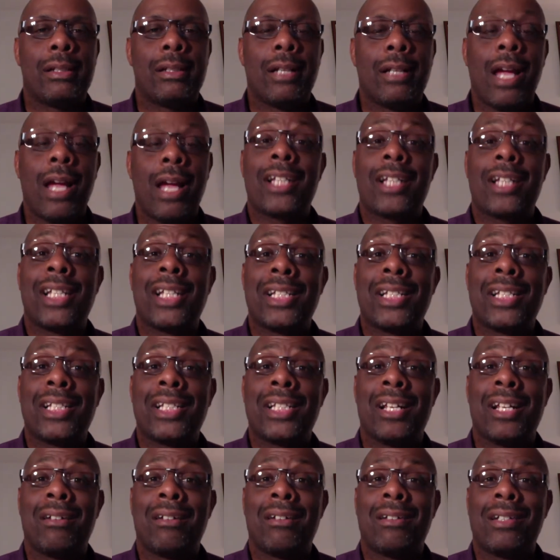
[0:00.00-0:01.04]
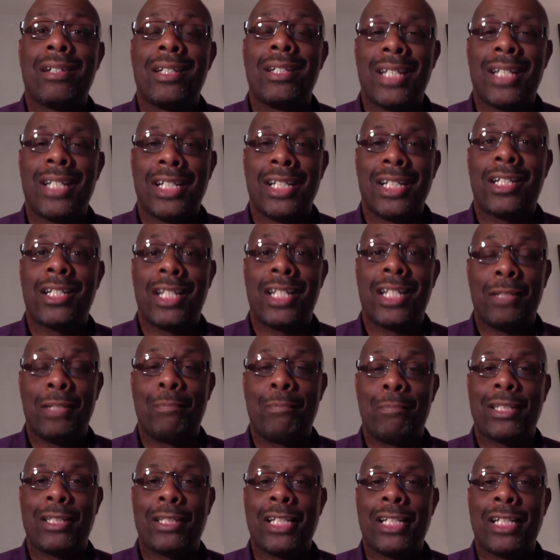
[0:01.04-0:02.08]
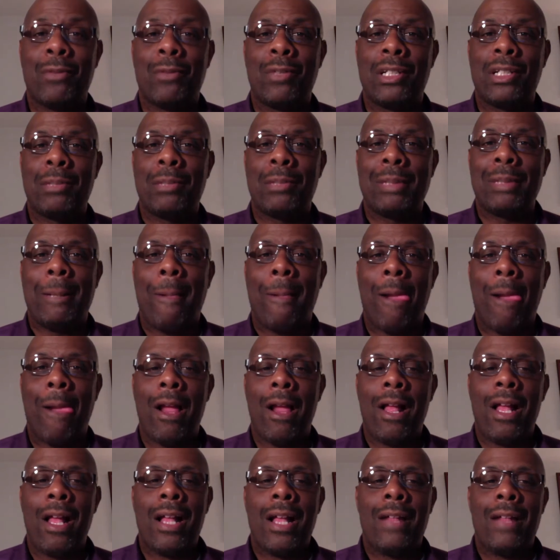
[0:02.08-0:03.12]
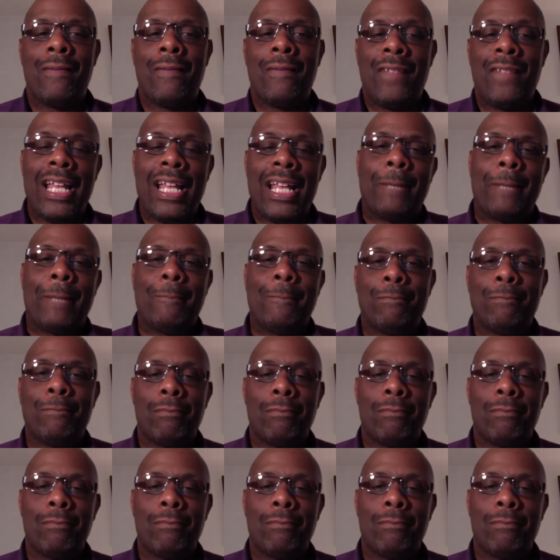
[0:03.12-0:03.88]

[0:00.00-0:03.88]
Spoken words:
How does that sound? Can you picture that with me? Then